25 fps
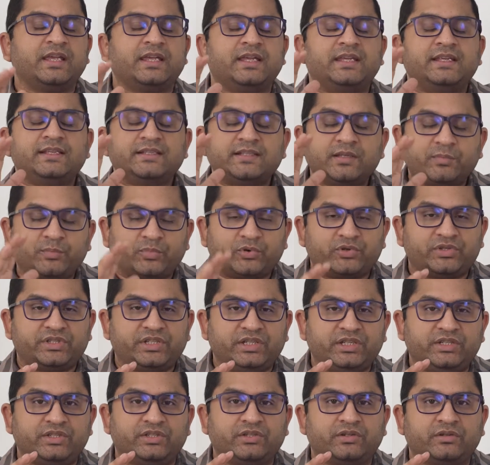is a
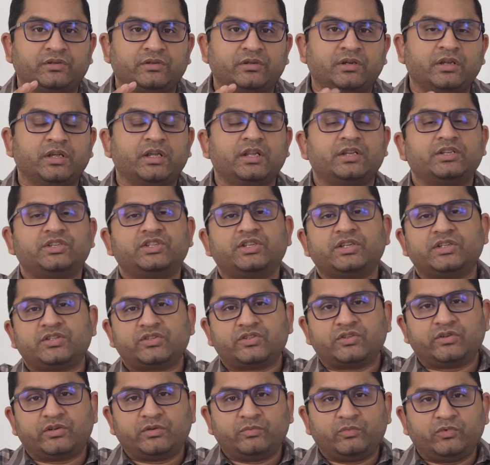procedure
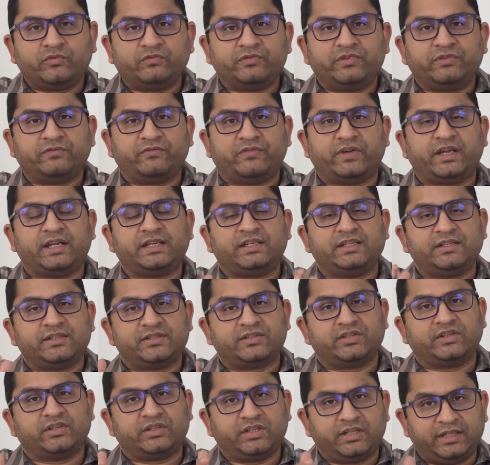just to remove the fat in
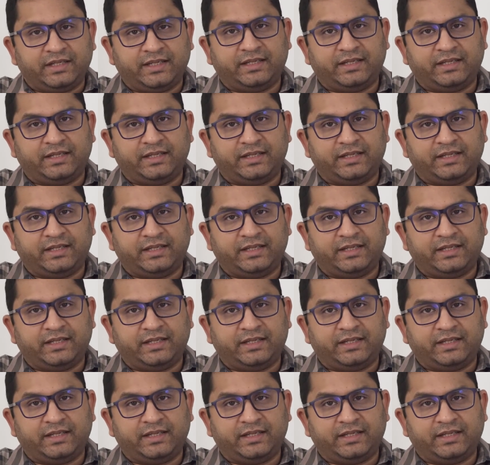certain